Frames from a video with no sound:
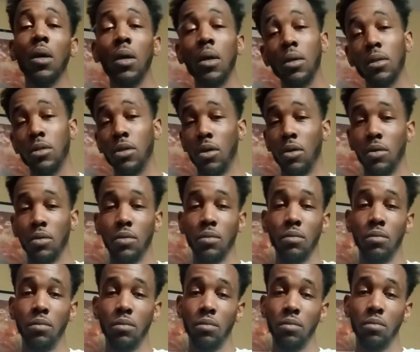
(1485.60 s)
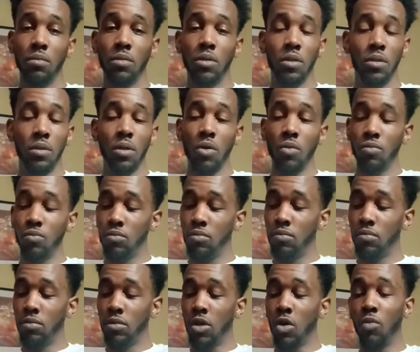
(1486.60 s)
So just
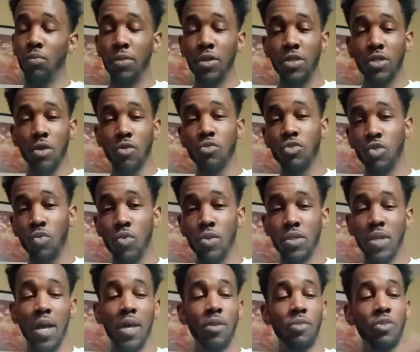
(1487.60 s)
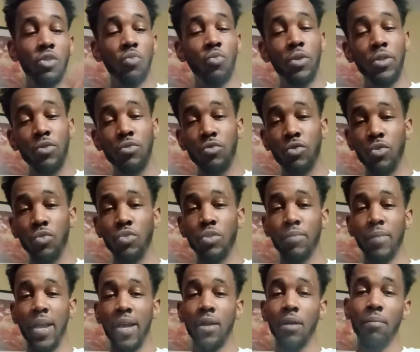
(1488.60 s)
don't be so suicidal to where you do
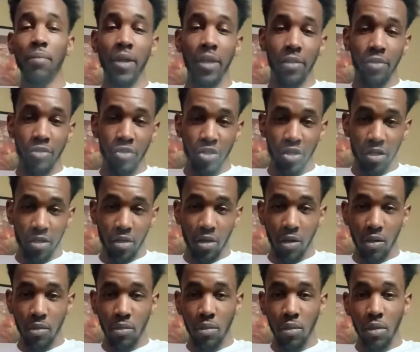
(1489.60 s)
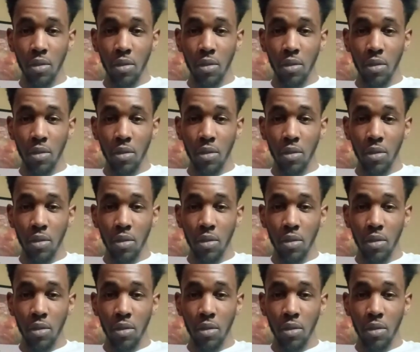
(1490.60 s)
some Hannah Baker shit, though.